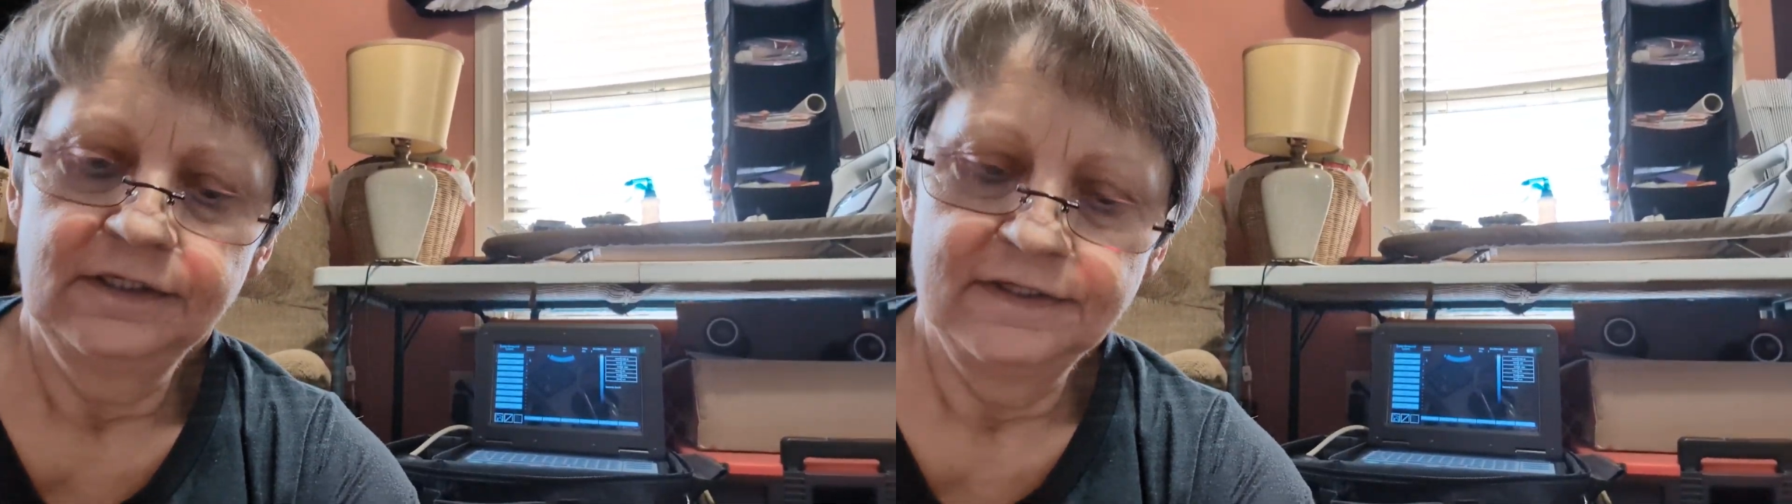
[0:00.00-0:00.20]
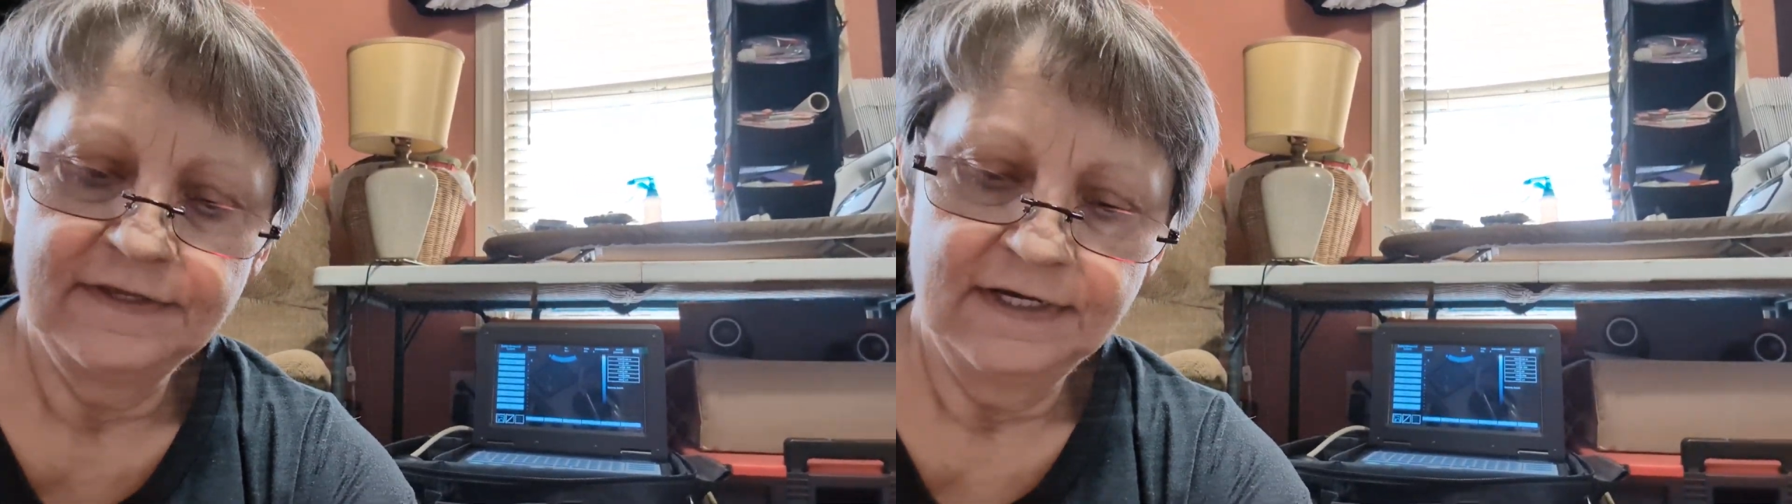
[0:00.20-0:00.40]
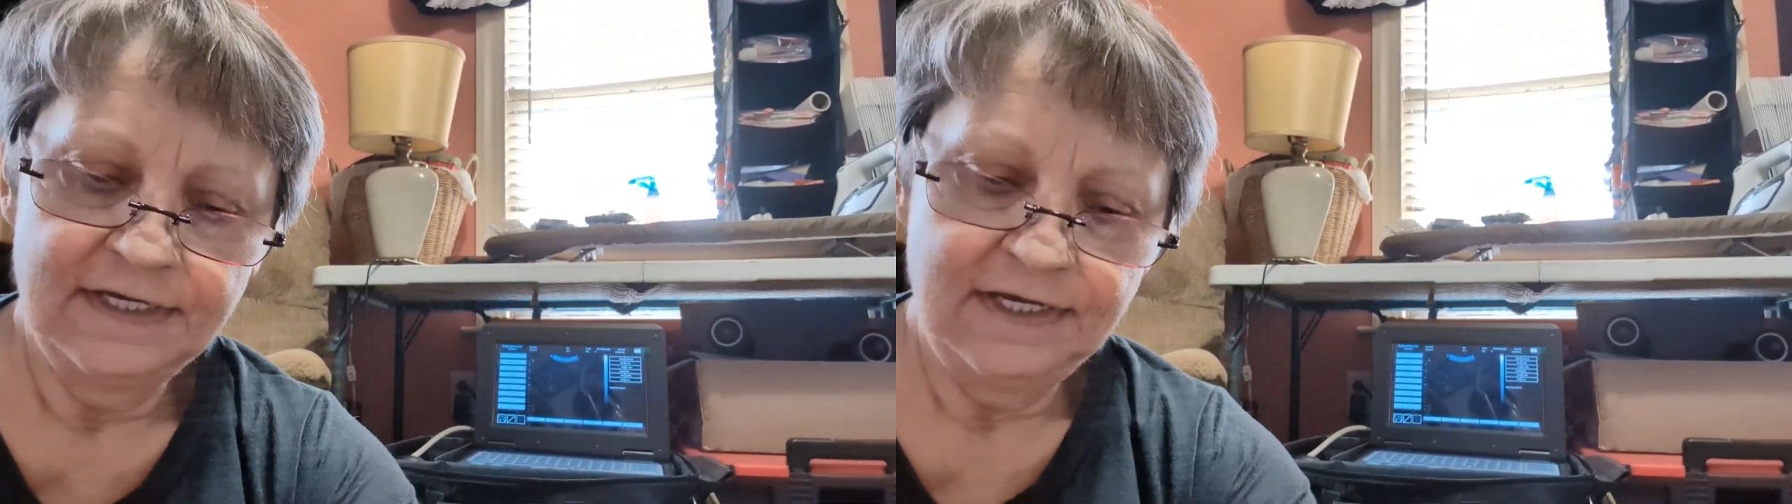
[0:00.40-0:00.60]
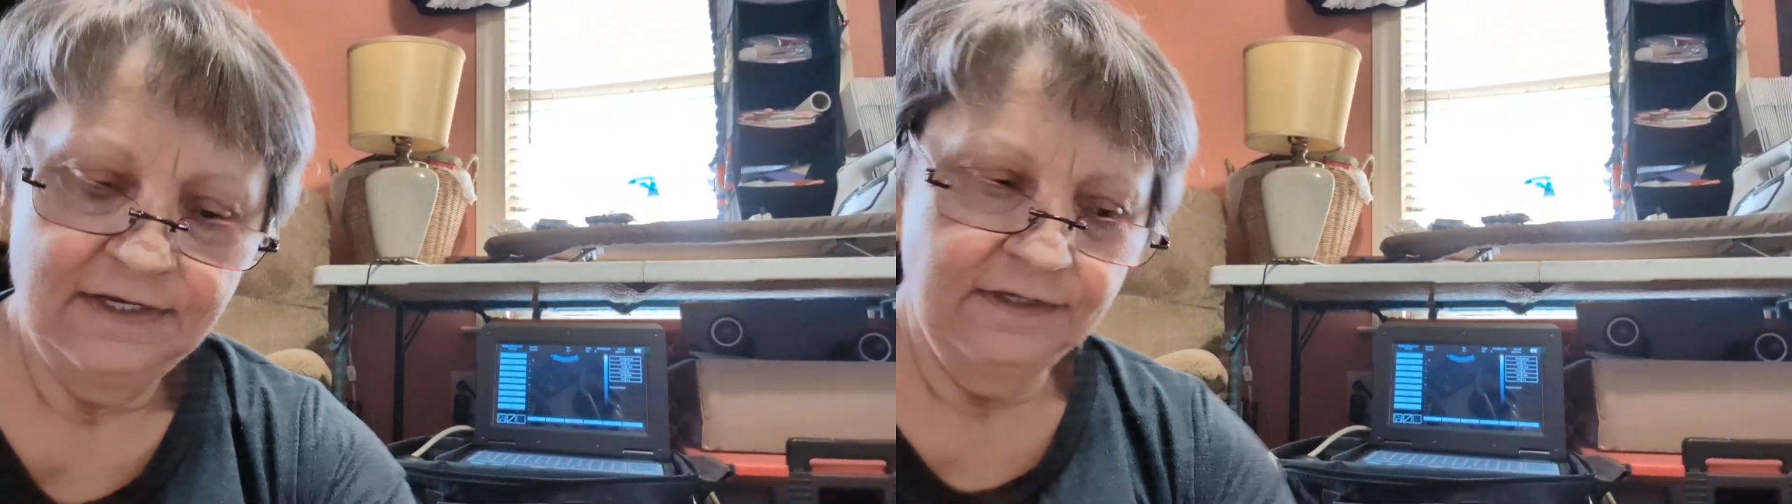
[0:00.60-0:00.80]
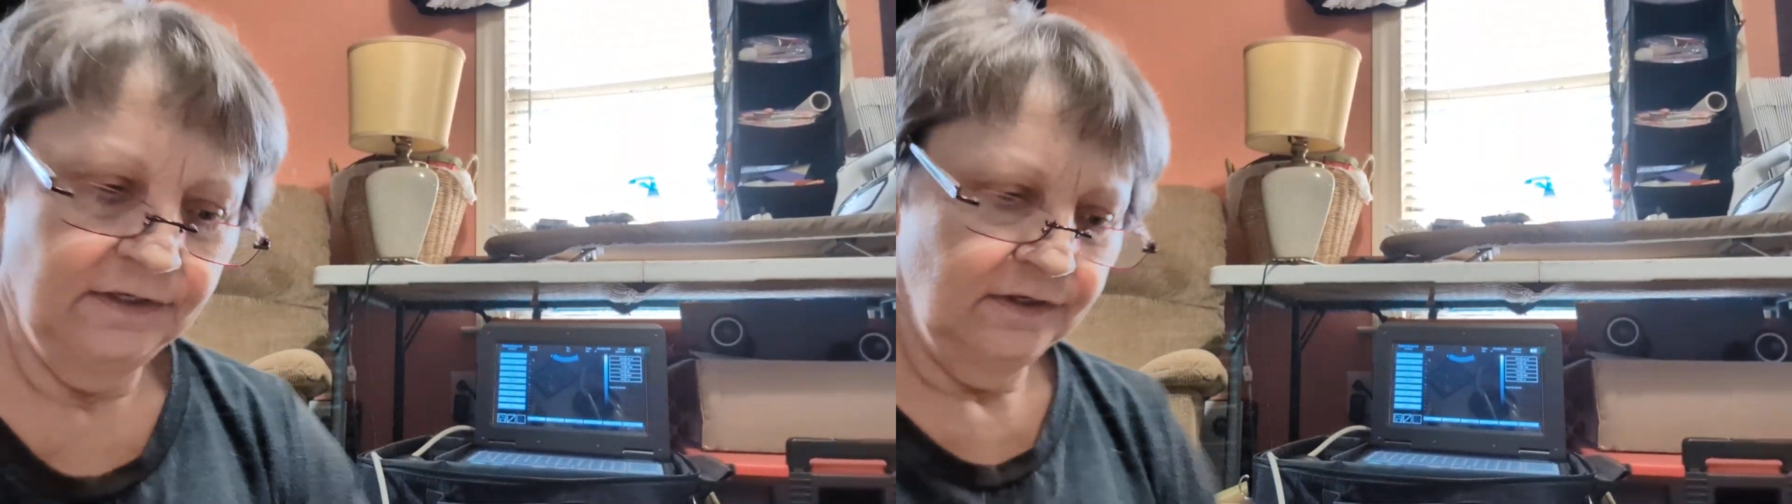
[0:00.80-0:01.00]
because I
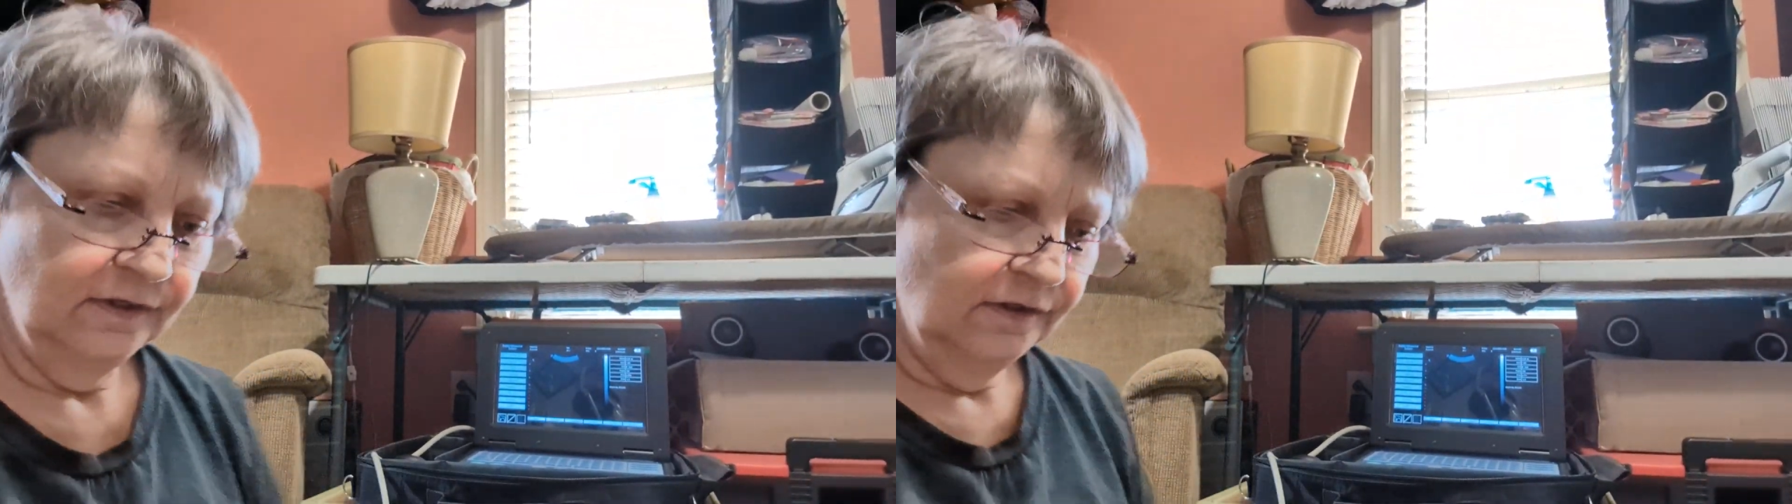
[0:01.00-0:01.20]
can't